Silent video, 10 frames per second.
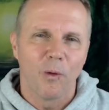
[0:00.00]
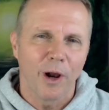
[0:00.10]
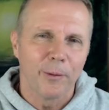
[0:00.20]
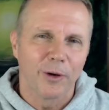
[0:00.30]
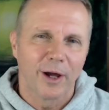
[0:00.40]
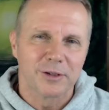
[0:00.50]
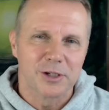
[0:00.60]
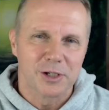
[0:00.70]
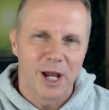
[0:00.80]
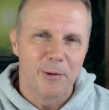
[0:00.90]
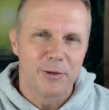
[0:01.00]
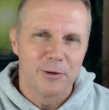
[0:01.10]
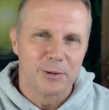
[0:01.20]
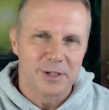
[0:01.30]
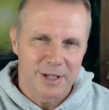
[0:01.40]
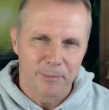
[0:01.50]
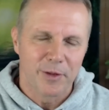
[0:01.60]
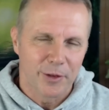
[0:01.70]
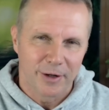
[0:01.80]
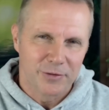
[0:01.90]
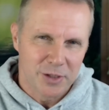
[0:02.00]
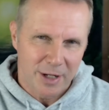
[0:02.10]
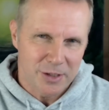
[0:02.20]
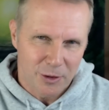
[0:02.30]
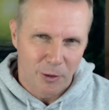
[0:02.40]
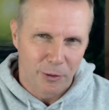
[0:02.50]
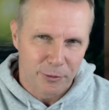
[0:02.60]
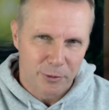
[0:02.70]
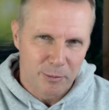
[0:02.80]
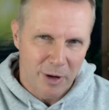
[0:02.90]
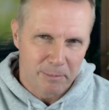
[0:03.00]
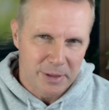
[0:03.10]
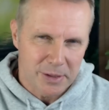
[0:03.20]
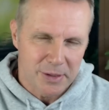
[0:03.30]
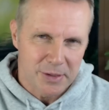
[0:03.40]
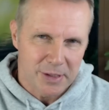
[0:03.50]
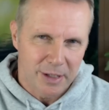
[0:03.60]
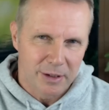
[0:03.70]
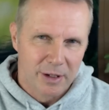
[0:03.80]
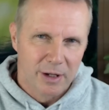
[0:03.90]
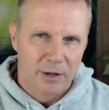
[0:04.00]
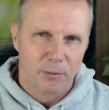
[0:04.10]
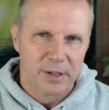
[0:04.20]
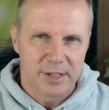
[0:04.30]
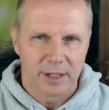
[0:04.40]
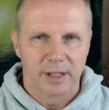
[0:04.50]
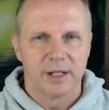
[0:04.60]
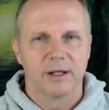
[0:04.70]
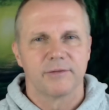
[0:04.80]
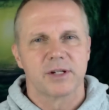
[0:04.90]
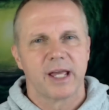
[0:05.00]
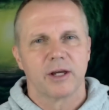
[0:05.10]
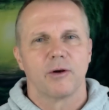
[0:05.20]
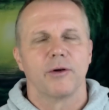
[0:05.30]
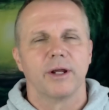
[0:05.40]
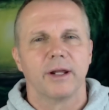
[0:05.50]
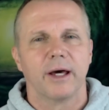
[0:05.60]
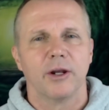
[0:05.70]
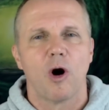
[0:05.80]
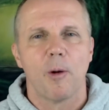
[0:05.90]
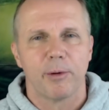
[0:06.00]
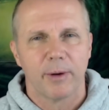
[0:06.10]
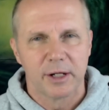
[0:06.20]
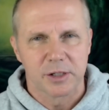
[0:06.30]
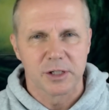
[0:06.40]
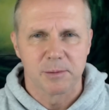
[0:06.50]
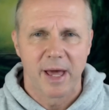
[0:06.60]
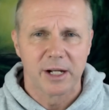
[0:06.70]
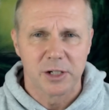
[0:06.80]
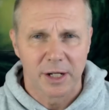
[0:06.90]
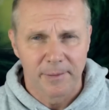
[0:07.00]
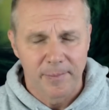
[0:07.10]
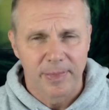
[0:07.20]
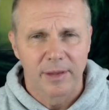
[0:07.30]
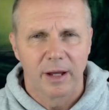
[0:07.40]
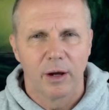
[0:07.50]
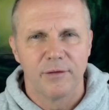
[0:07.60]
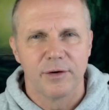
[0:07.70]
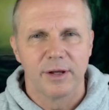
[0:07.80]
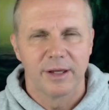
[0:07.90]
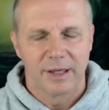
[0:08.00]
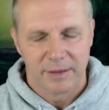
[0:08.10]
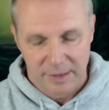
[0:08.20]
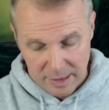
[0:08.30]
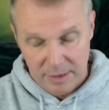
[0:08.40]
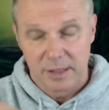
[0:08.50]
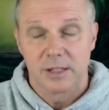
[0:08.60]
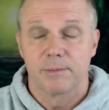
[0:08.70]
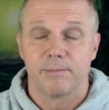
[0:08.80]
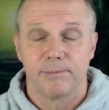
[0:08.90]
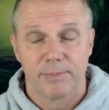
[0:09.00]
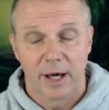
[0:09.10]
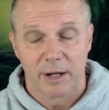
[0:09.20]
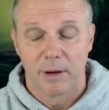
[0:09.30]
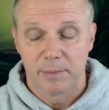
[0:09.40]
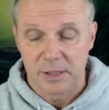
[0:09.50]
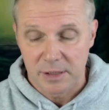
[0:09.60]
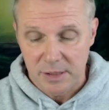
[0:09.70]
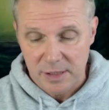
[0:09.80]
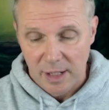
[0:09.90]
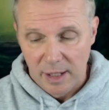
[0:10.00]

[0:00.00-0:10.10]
I would like to share with you is something that I've just gone through in my business. And recently I've taken on an operations manager over in this part of my business.